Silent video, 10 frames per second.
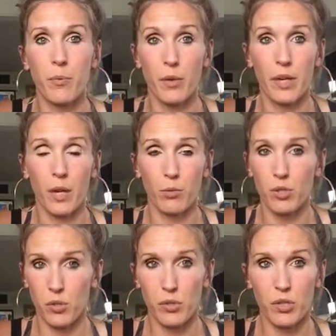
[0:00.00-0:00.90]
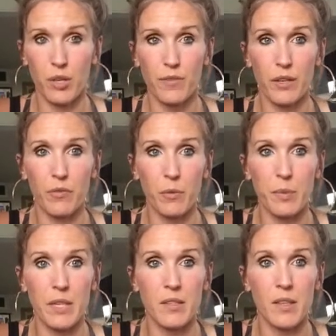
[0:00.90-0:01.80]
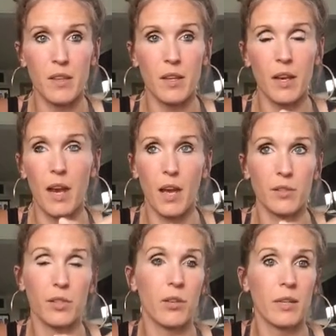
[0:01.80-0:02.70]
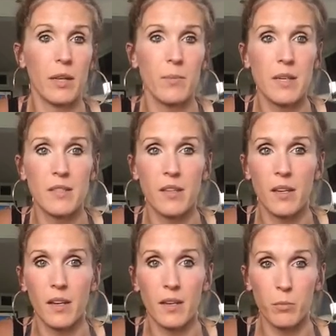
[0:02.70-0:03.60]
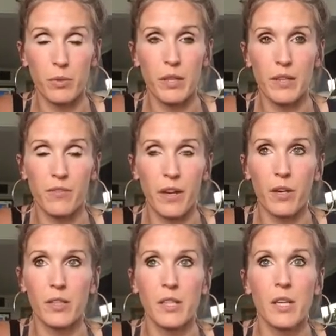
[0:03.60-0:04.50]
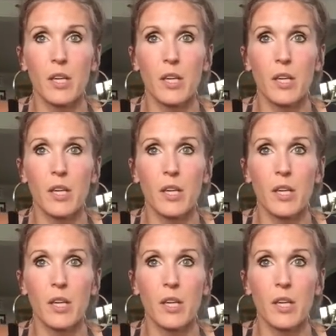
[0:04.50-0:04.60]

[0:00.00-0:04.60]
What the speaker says: point I was so starving for pizza that I had to go and get pizza, and I completely failed.